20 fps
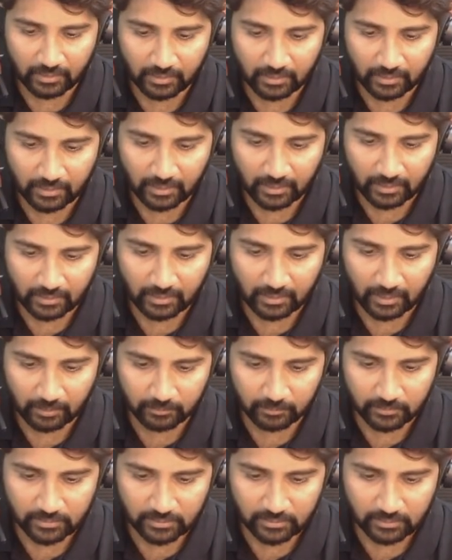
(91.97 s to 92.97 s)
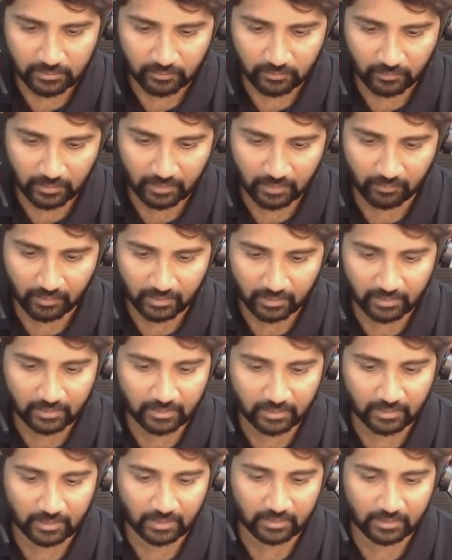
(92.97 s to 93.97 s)
ticket comes whenever any
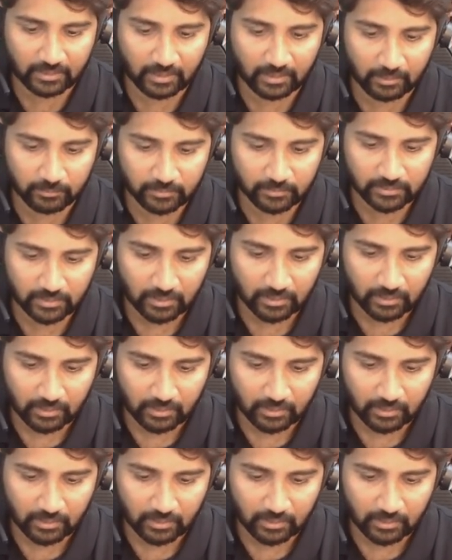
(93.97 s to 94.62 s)
ticket comes